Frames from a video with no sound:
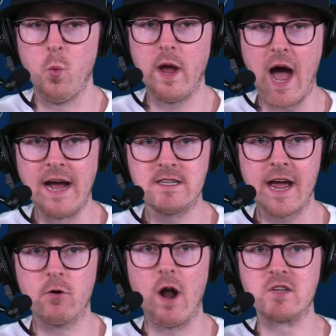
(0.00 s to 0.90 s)
I
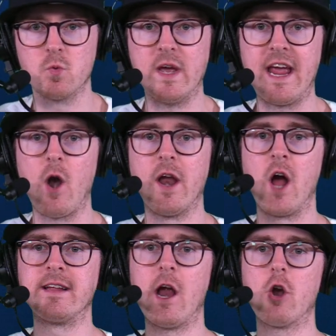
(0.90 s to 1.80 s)
digress. We carry on.
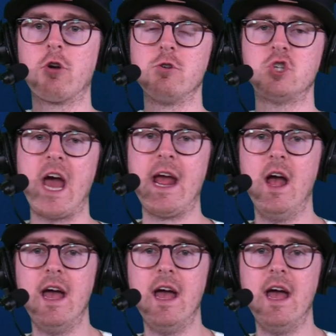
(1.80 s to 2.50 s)
Garrett Crochet,